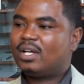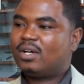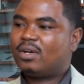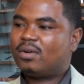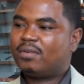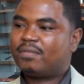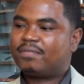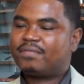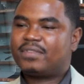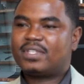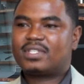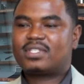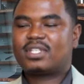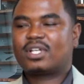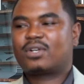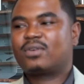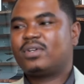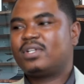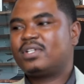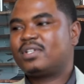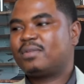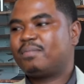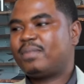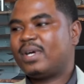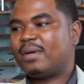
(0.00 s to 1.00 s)
of the
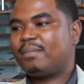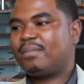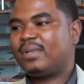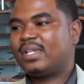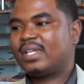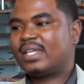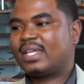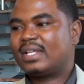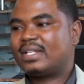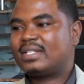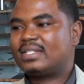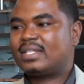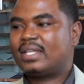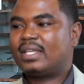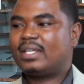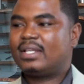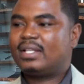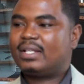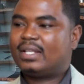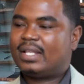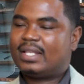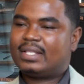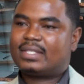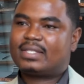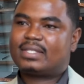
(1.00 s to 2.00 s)
Second Republic and say,
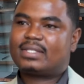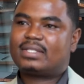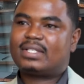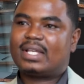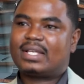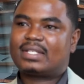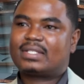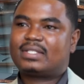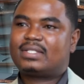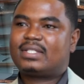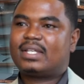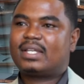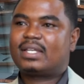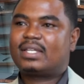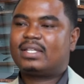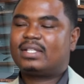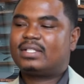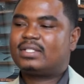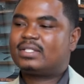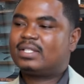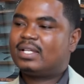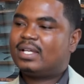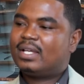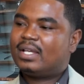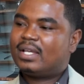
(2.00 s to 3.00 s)
let's just take
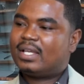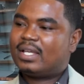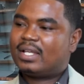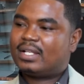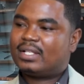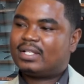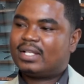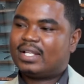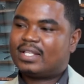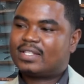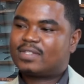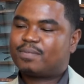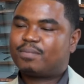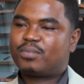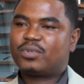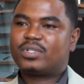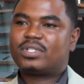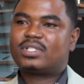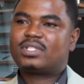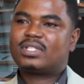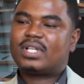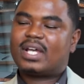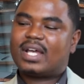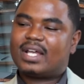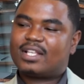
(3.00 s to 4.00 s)
it and let's
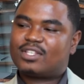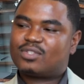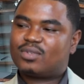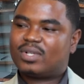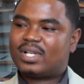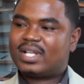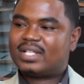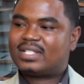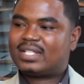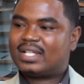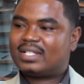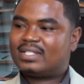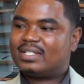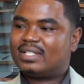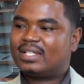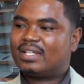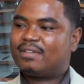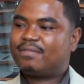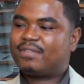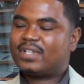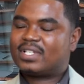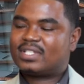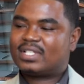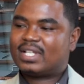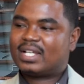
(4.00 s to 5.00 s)
put solar charging
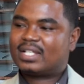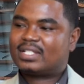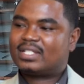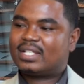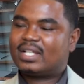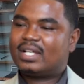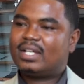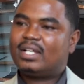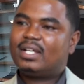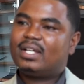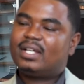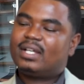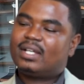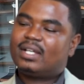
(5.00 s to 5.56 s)
infrastructure